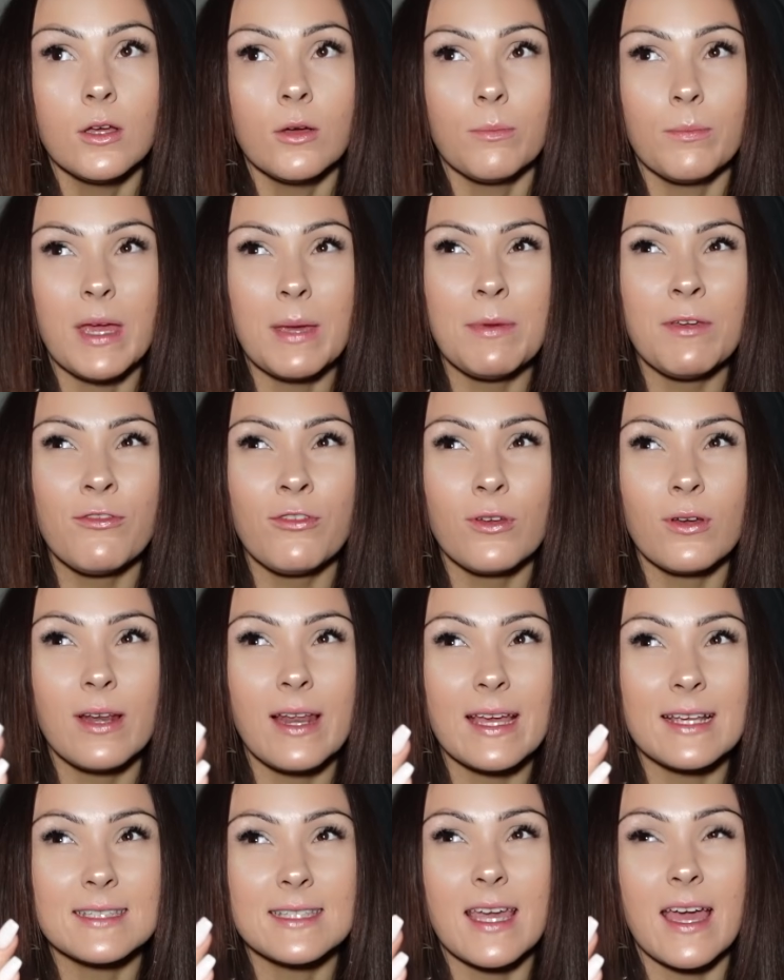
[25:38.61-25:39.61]
Maybe for your
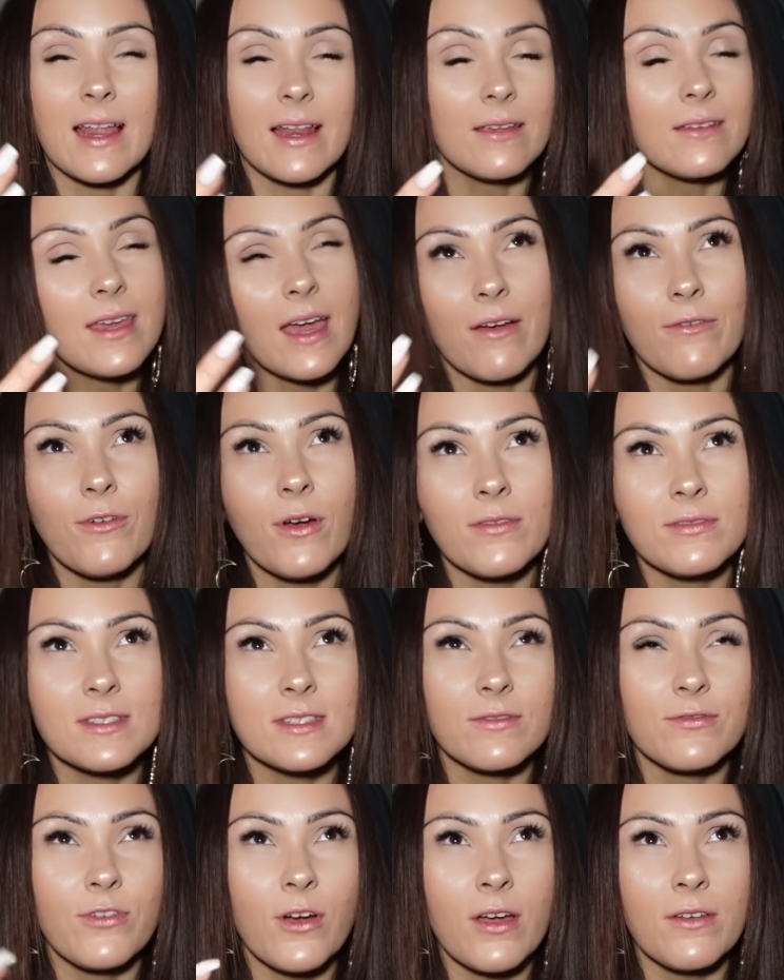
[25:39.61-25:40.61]
legs, yeah, yeah, five to,
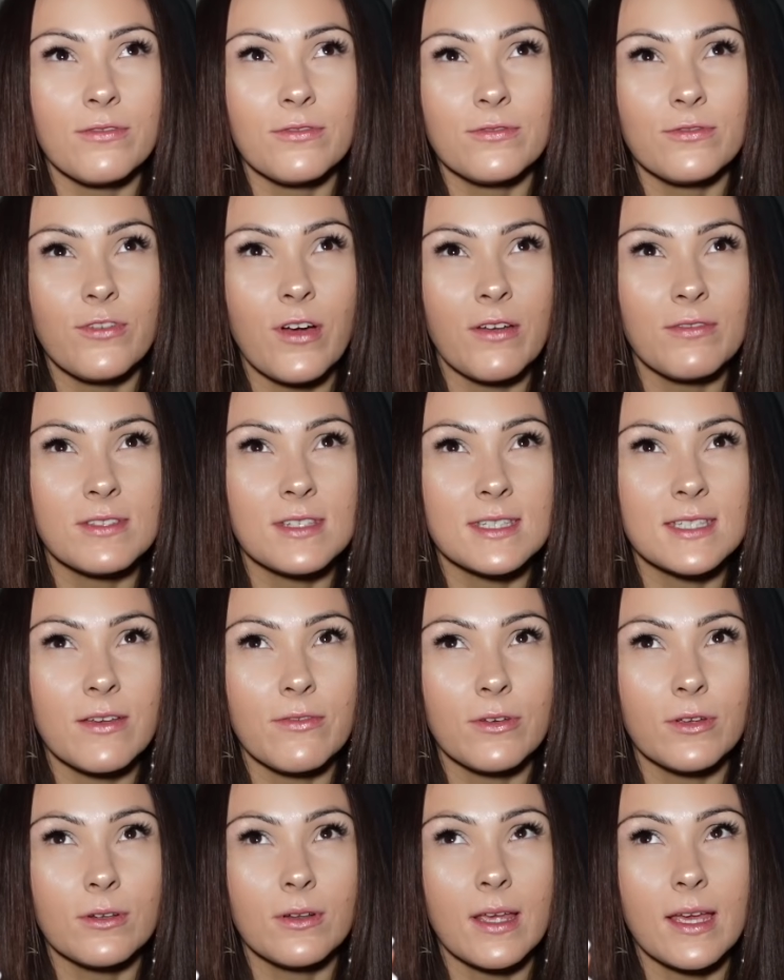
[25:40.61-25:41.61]
five, five to
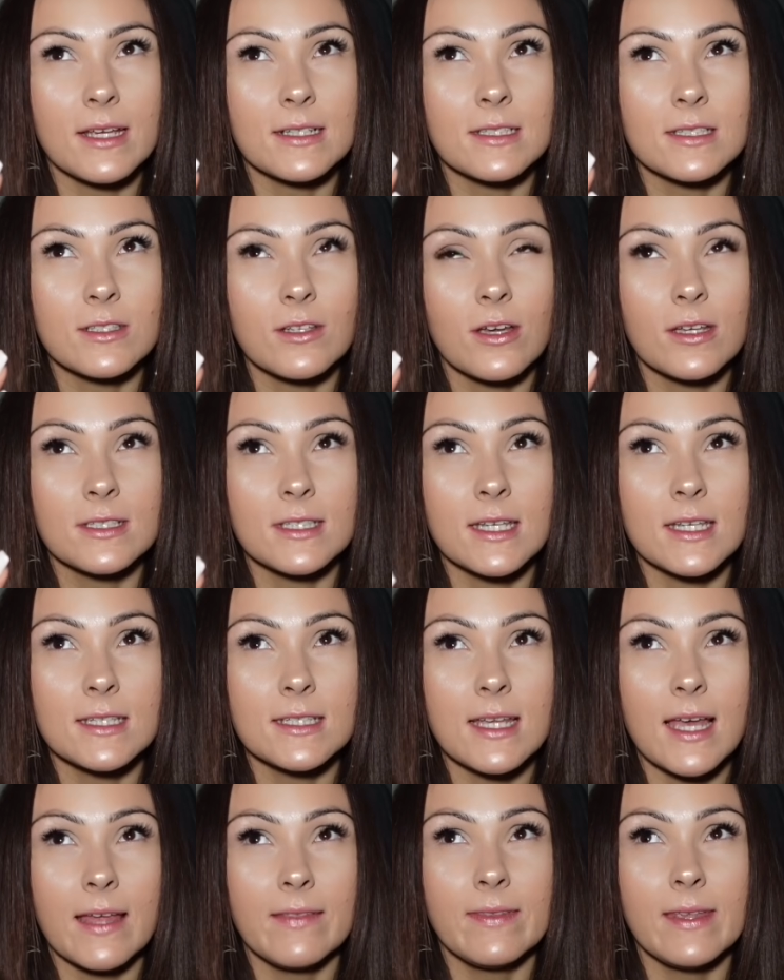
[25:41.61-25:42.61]
seven
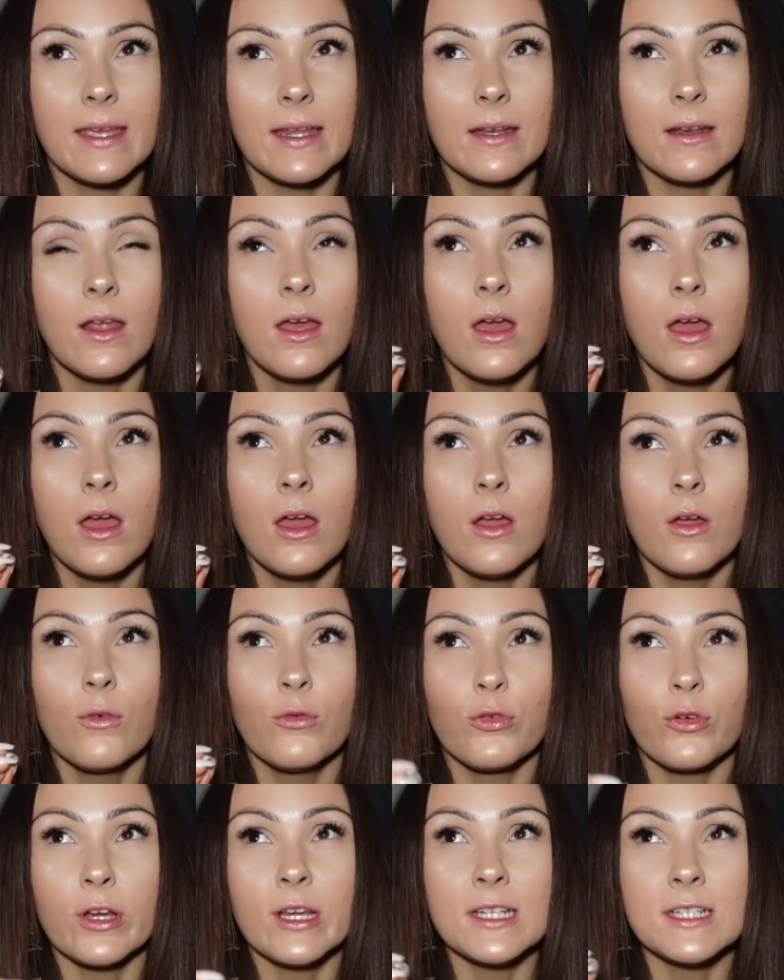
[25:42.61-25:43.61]
exercises, and then
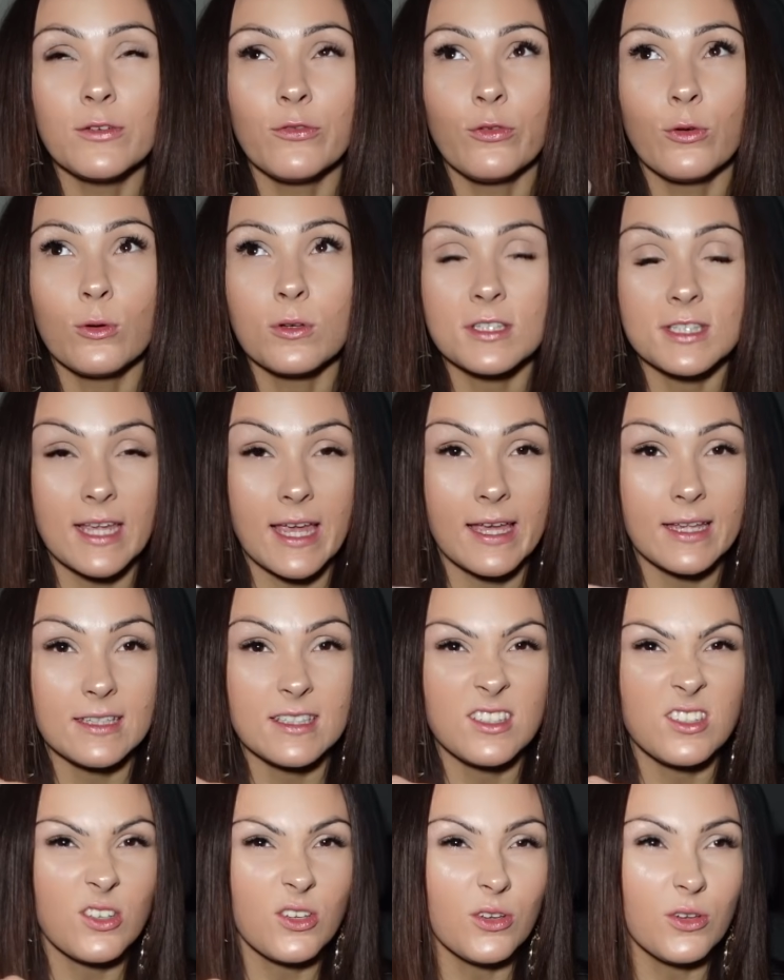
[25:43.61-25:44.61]
three to four
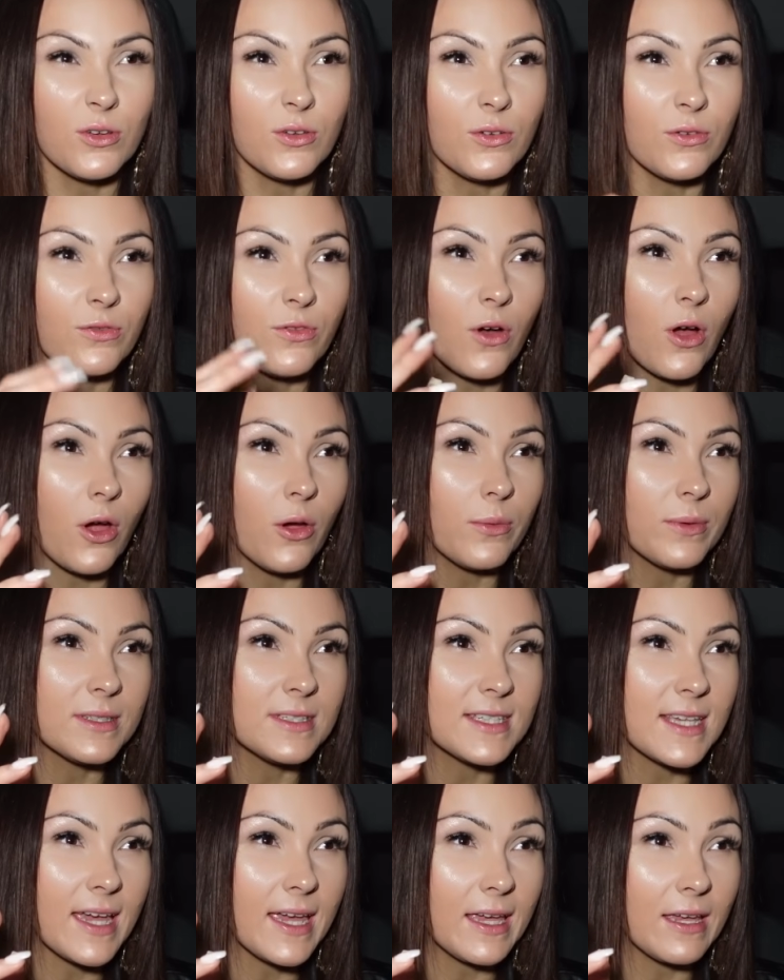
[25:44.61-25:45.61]
sets of, I would
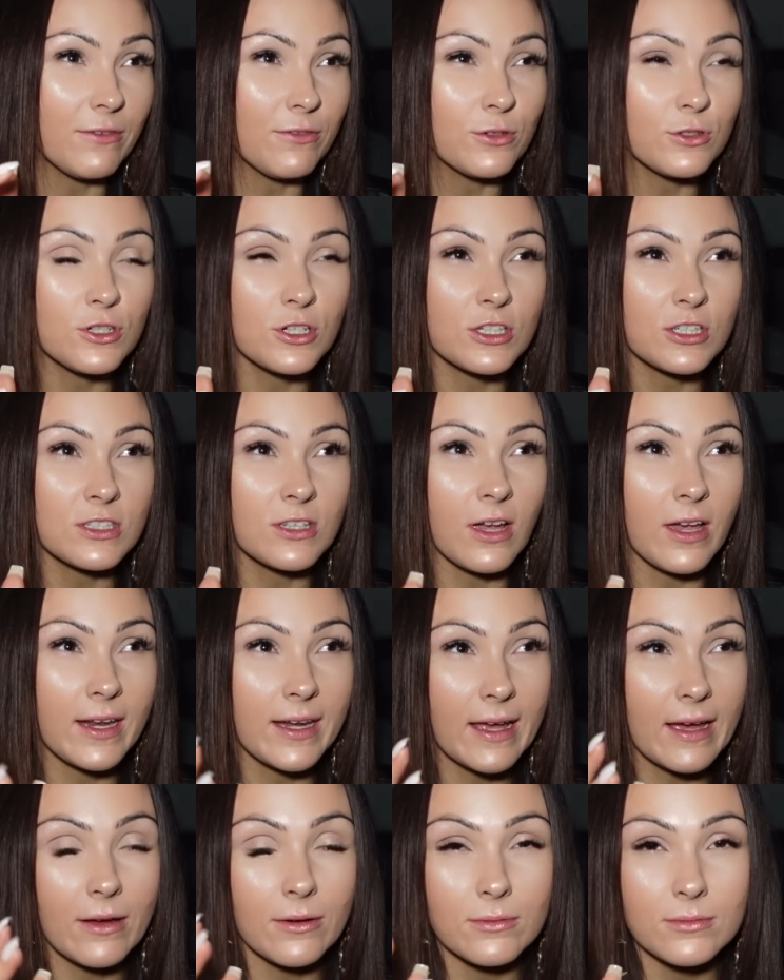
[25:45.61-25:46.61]
say, if you're just starting
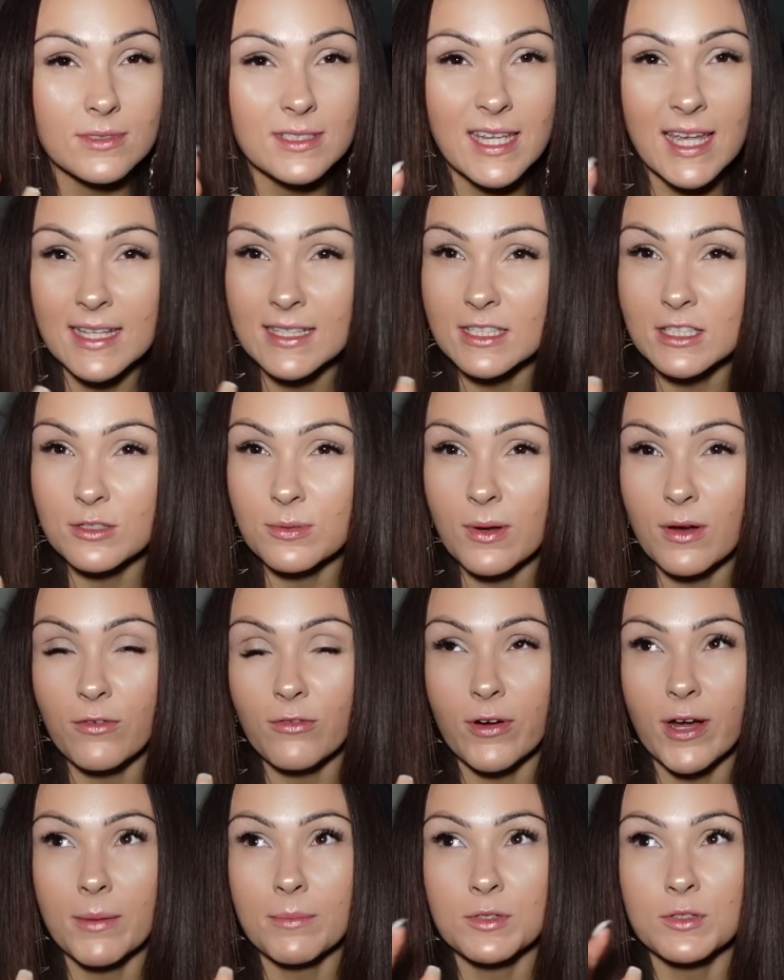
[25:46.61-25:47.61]
out, 10 to 12
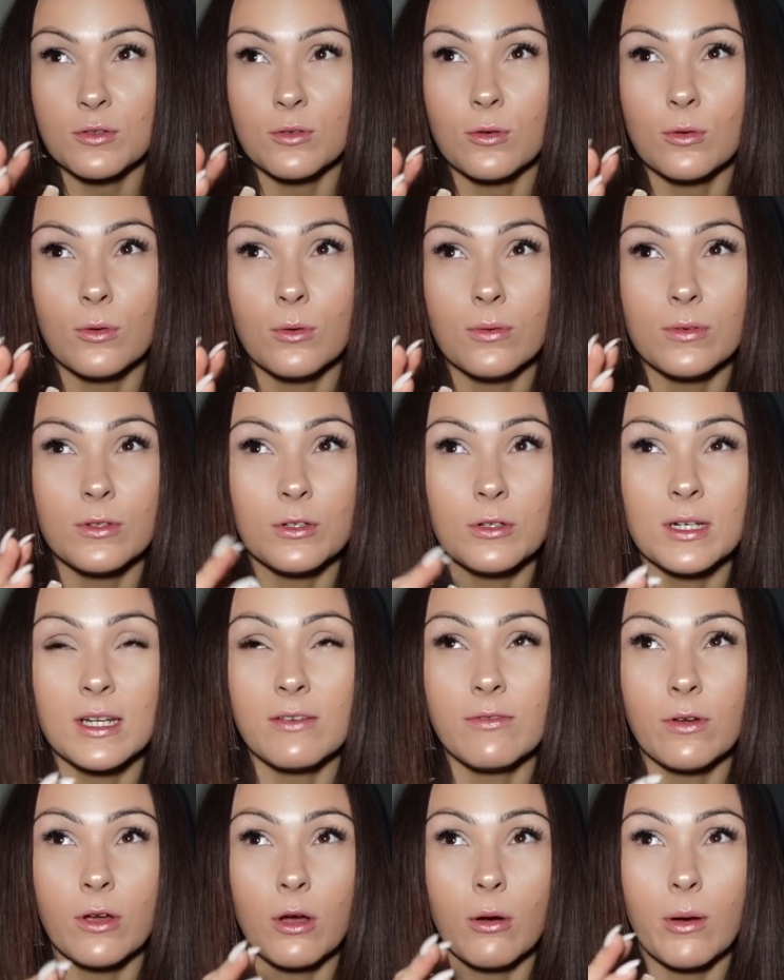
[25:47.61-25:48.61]
reps, or you could
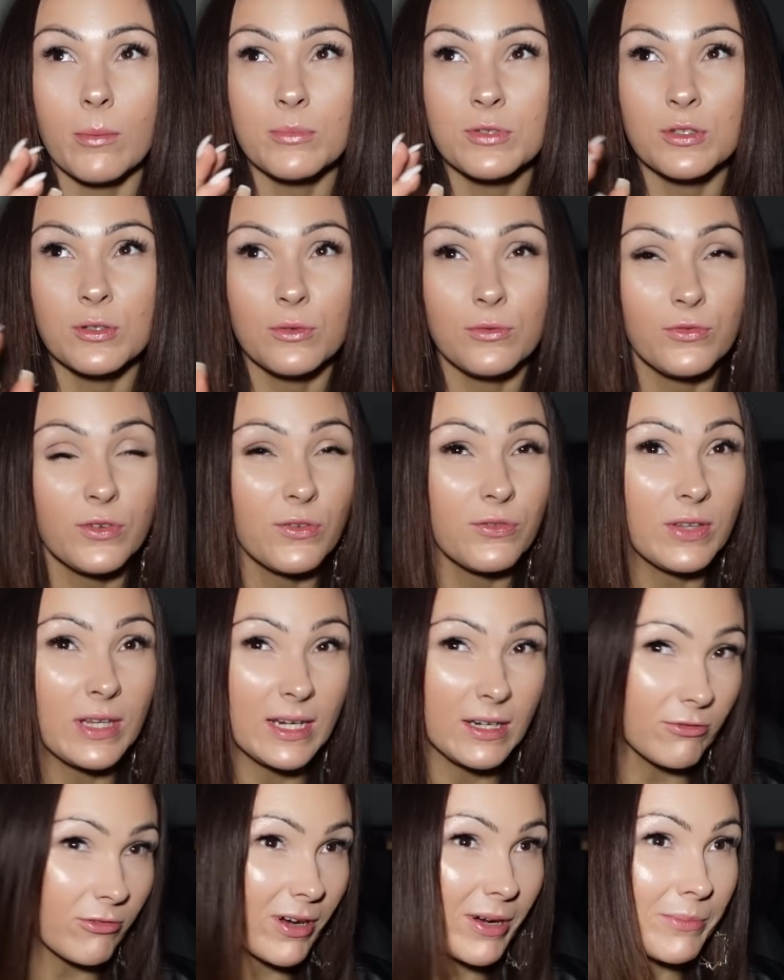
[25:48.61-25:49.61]
even go up to
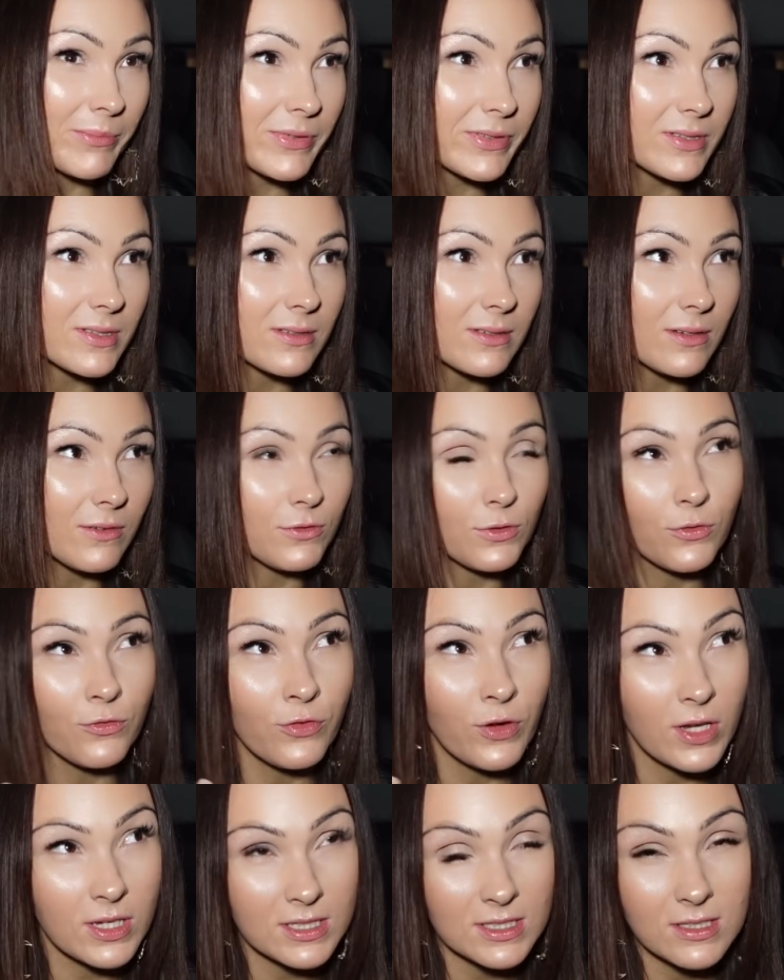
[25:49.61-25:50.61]
15 reps if you're
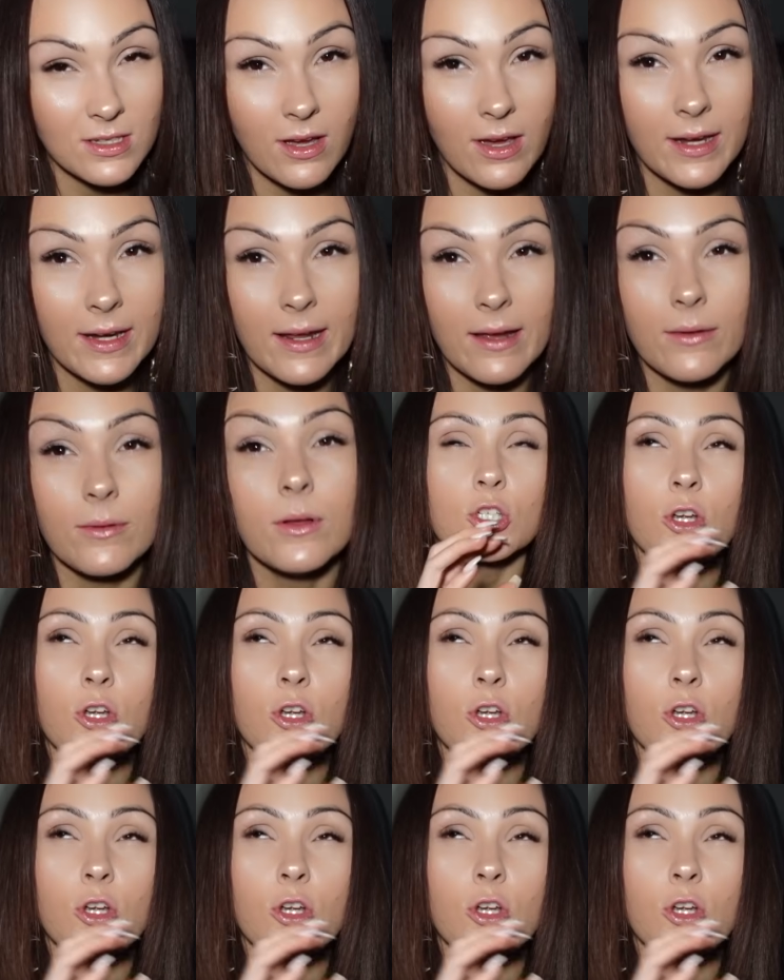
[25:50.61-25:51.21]
first starting out.